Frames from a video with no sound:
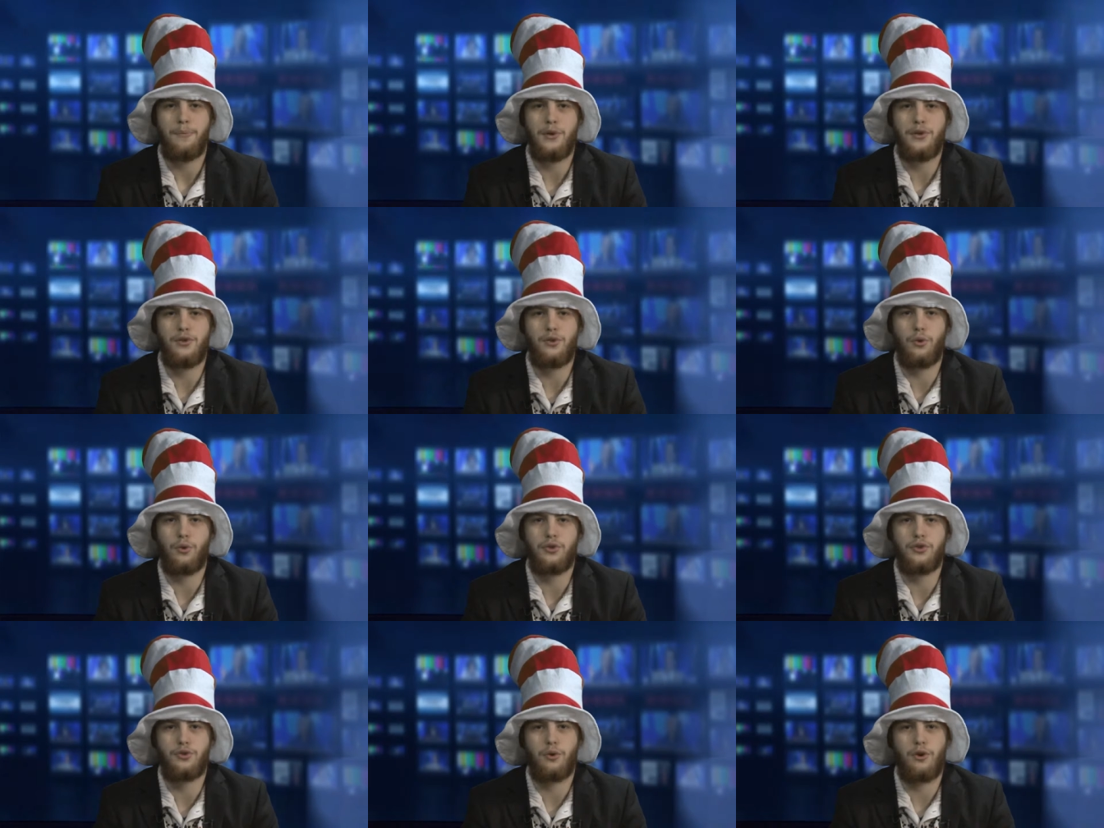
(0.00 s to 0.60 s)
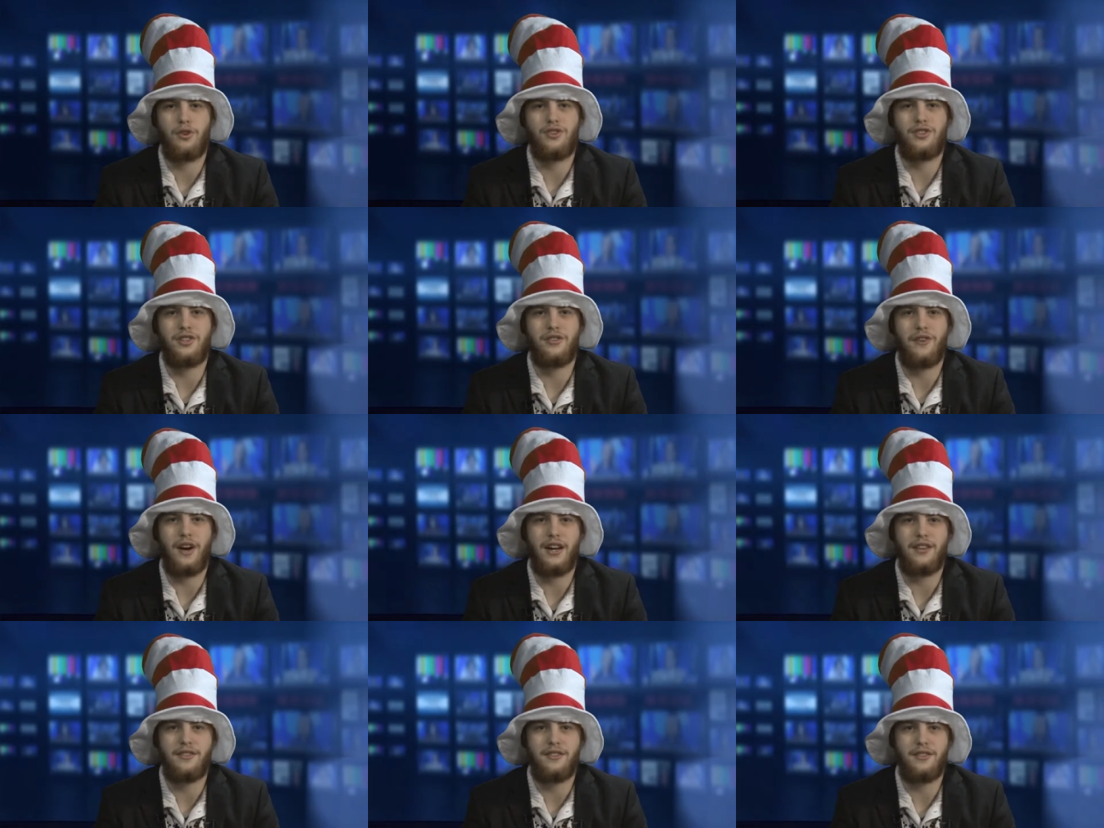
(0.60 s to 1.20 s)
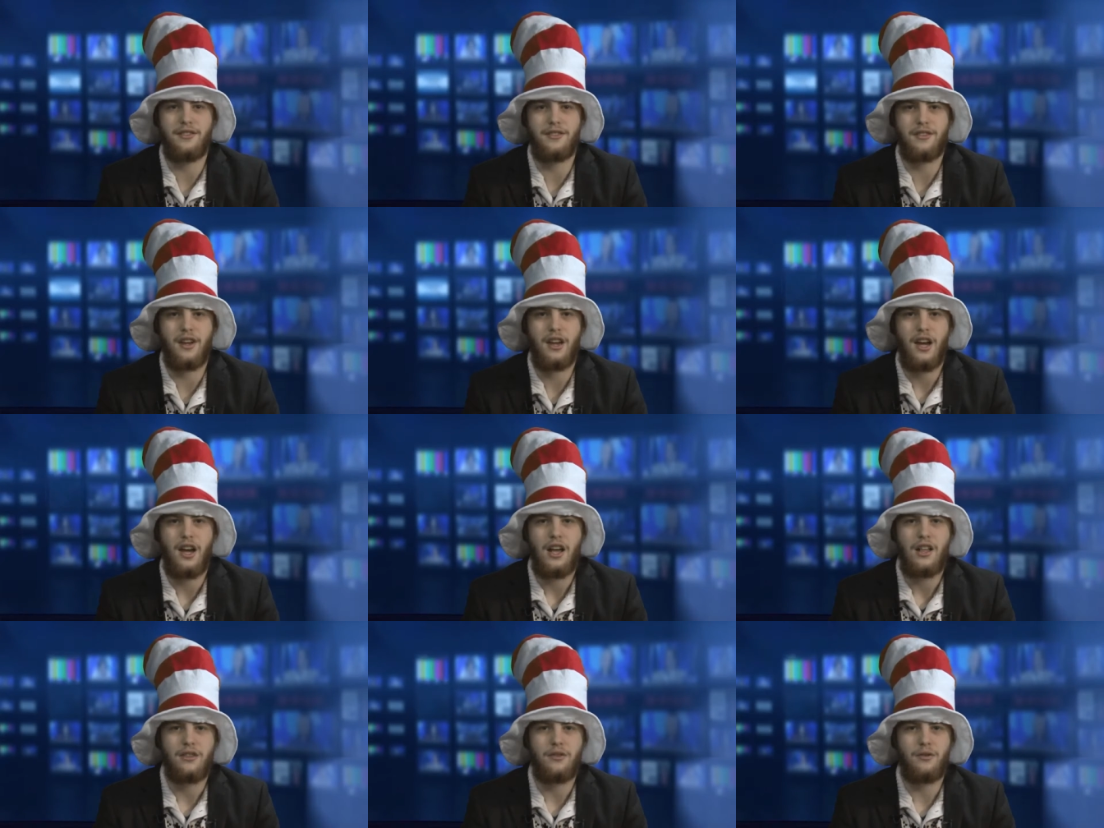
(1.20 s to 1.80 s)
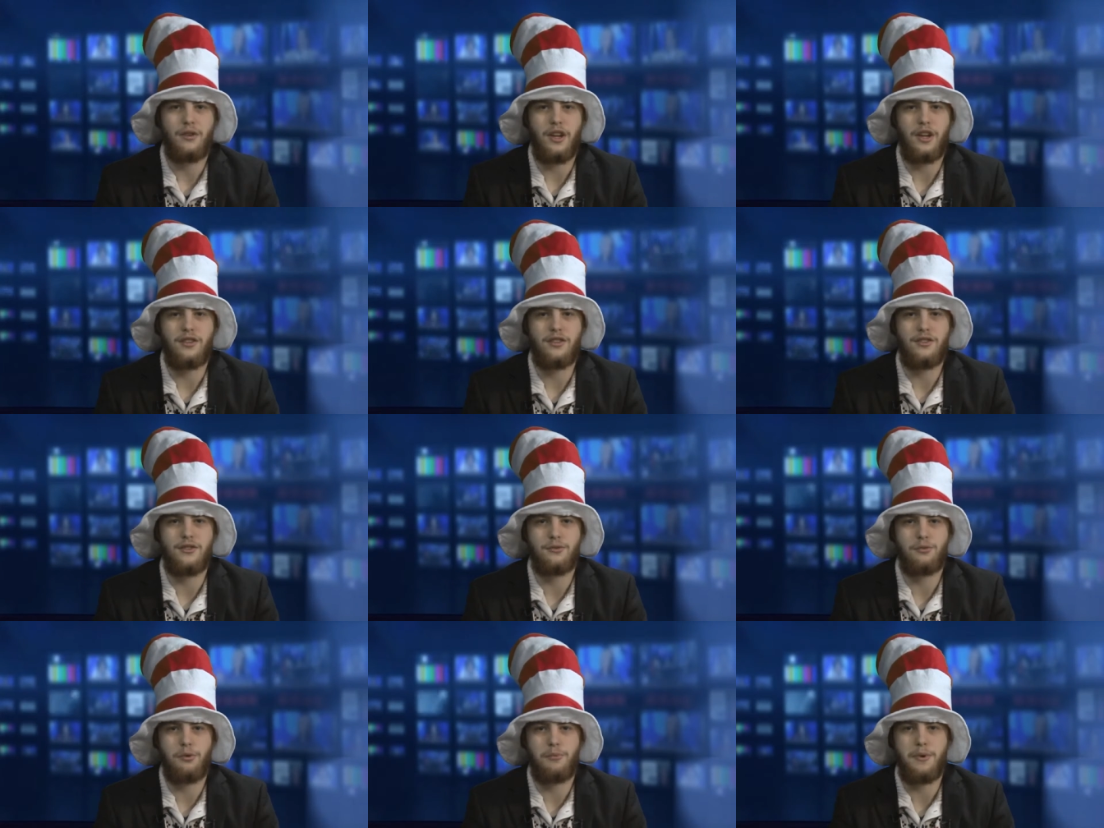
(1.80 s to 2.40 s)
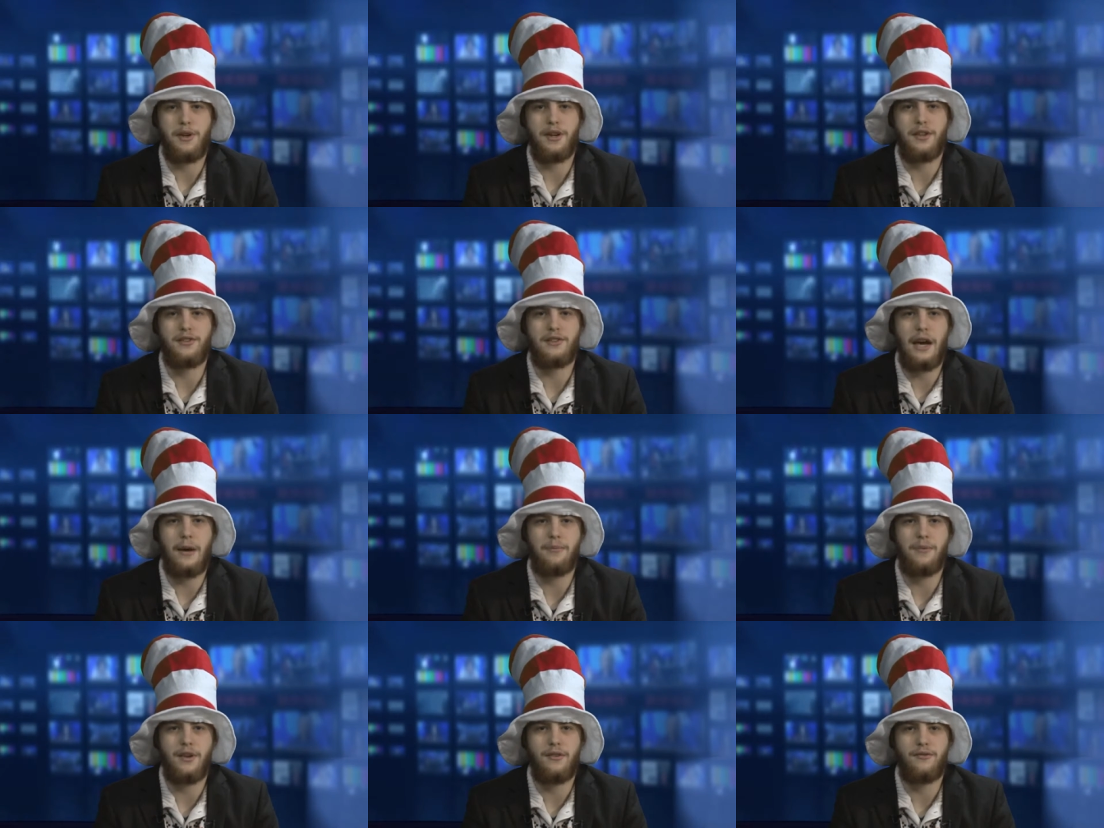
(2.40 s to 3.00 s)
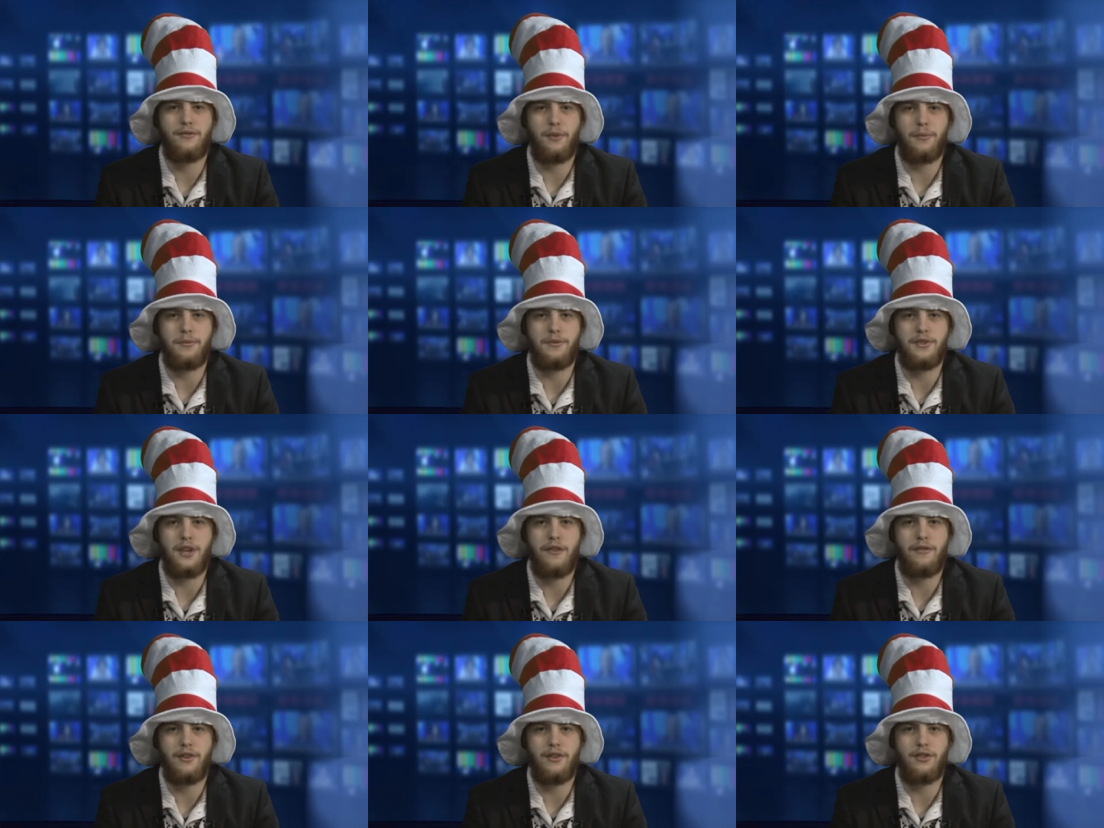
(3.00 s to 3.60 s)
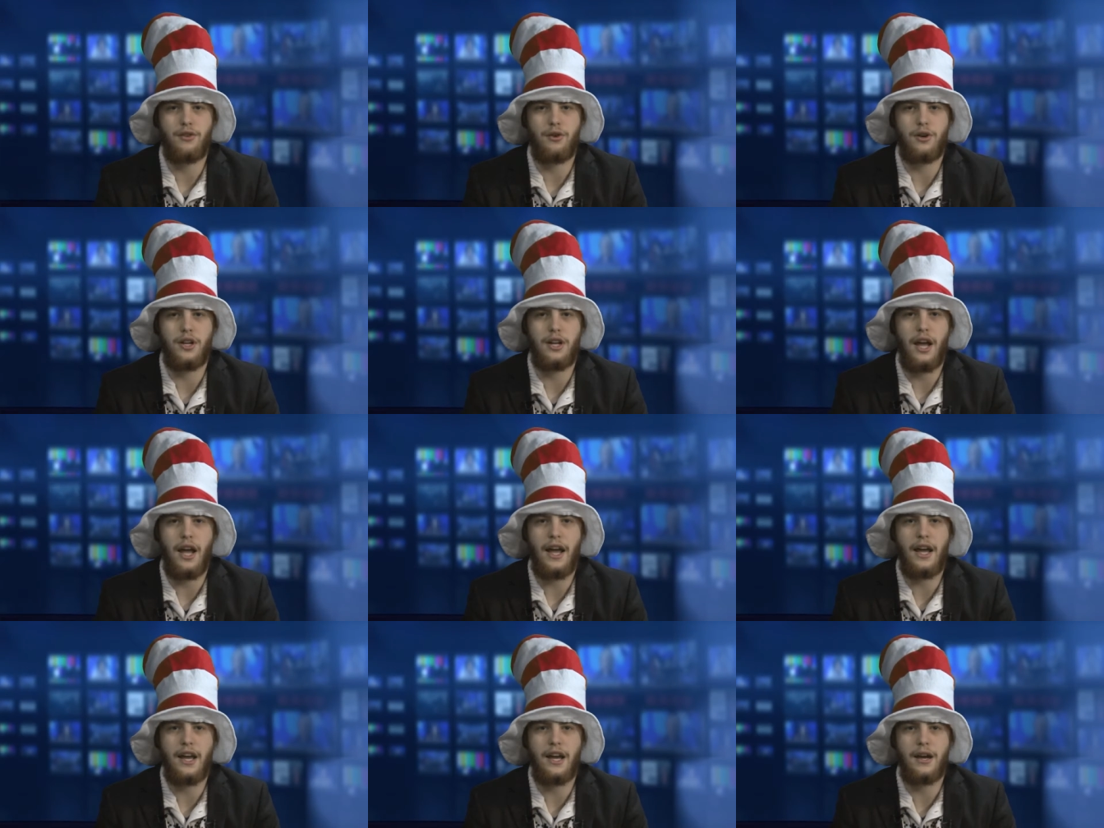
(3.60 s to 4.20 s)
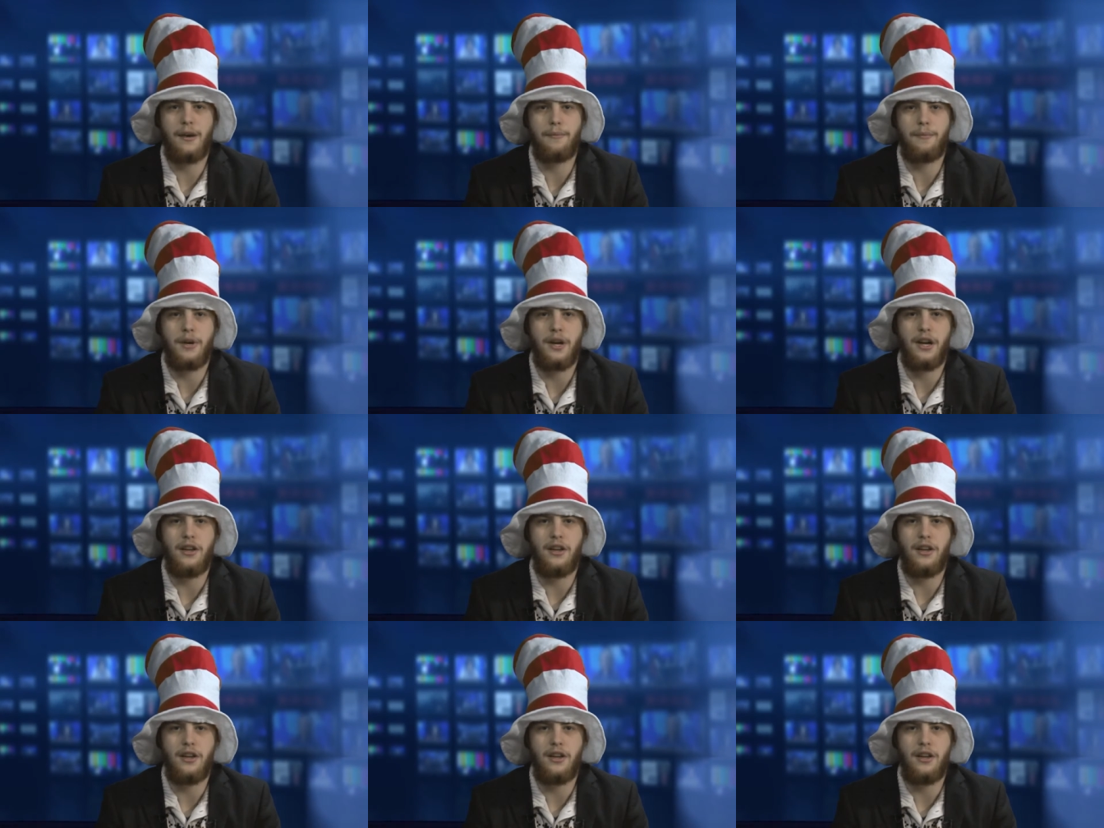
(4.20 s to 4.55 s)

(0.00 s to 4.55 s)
musical storage devices. Donations will be accepted from 7.30 a.m.